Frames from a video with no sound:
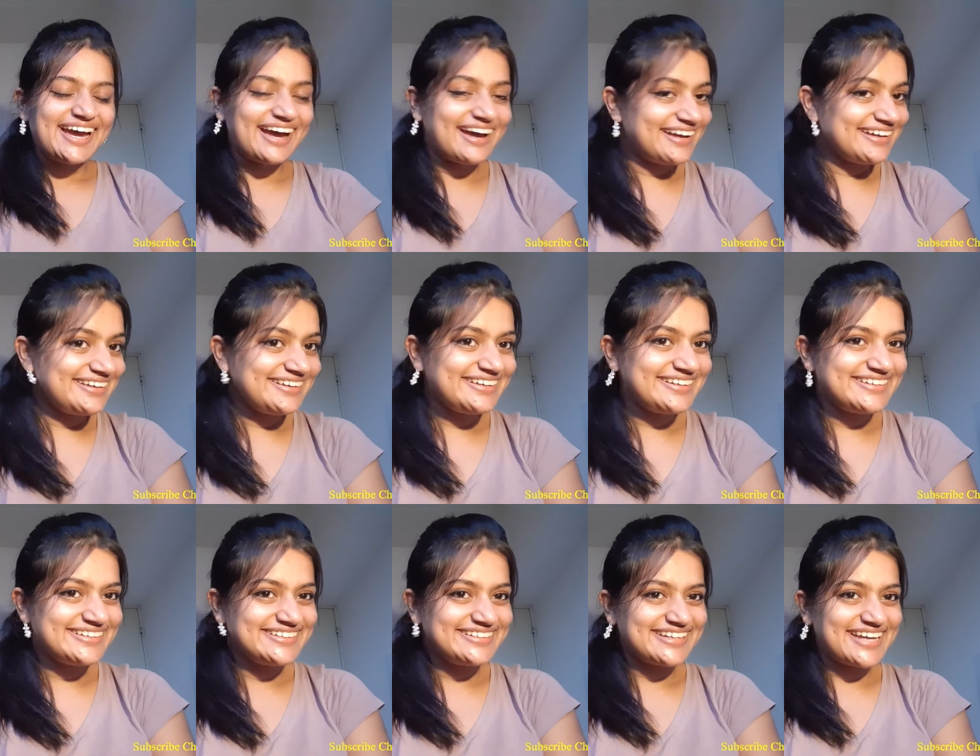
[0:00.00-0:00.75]
Hi,
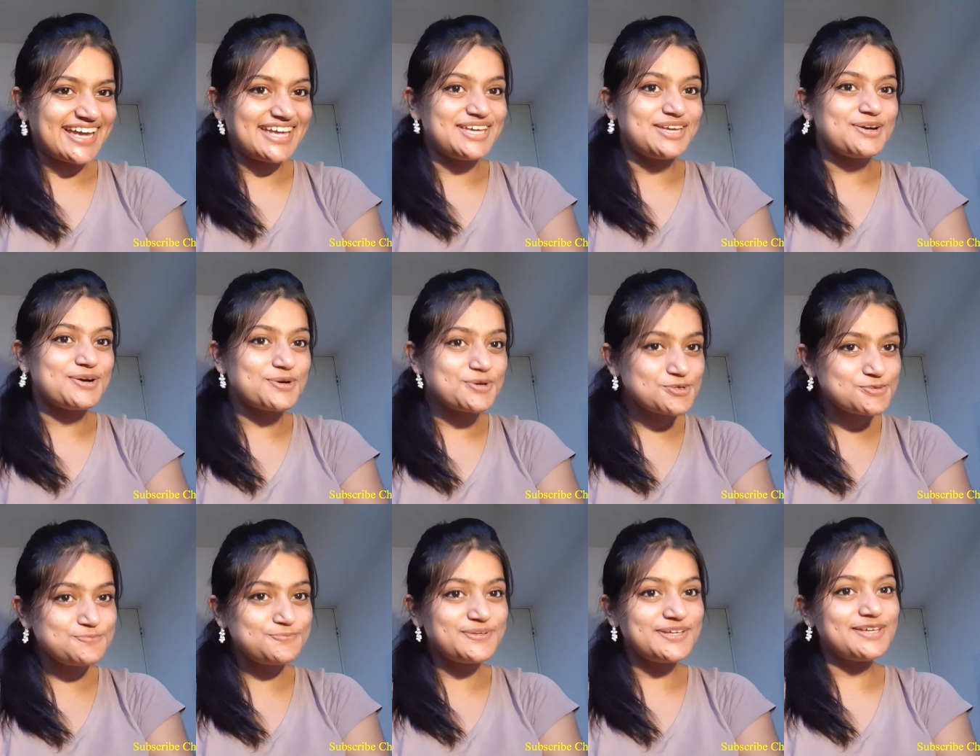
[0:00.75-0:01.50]
I
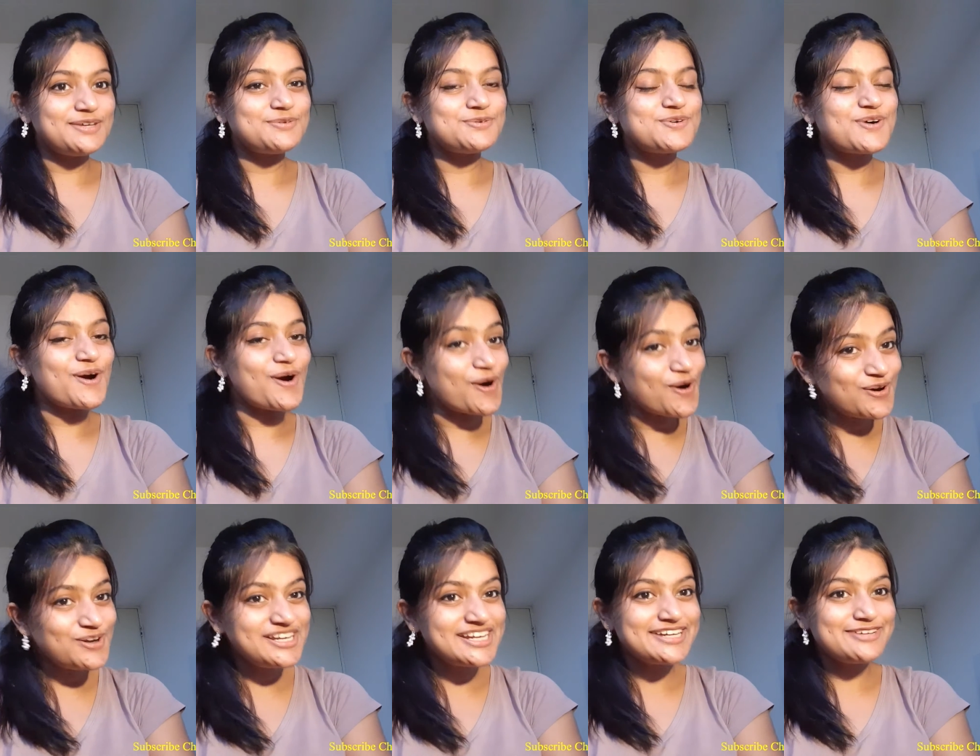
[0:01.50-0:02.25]
hope you
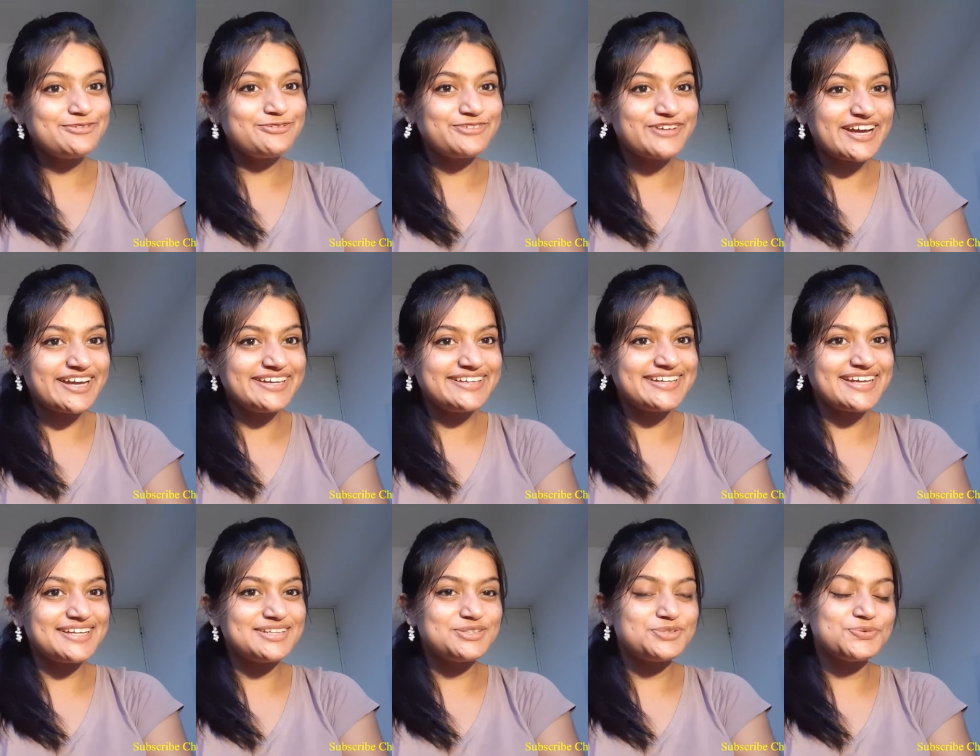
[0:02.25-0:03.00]
all are fine
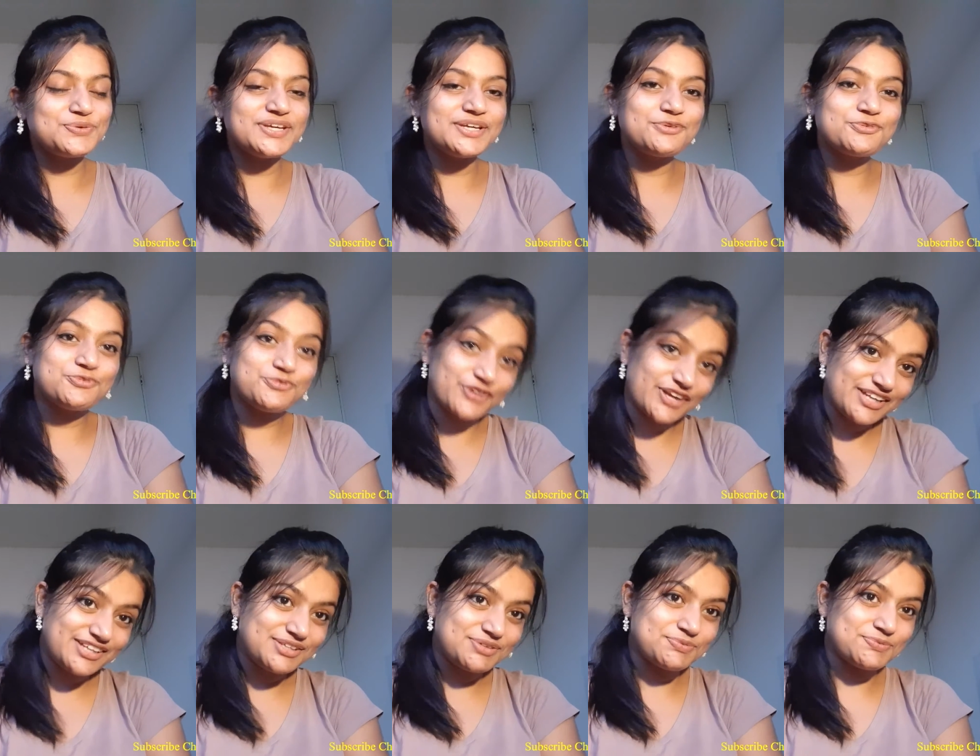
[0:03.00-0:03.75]
and doing
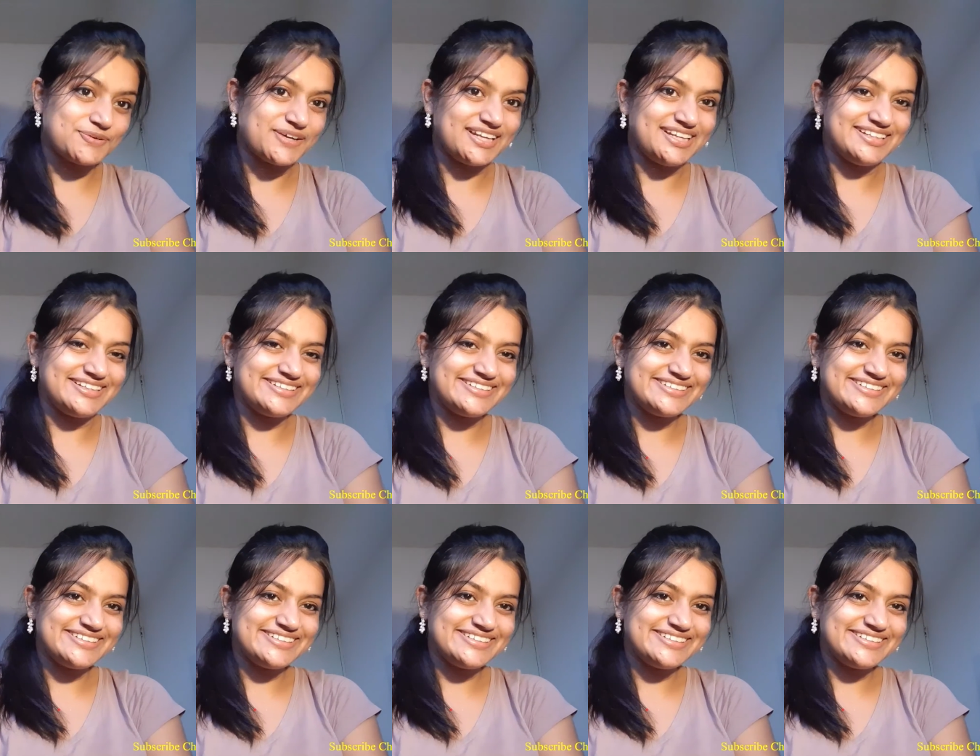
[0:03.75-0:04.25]
very well.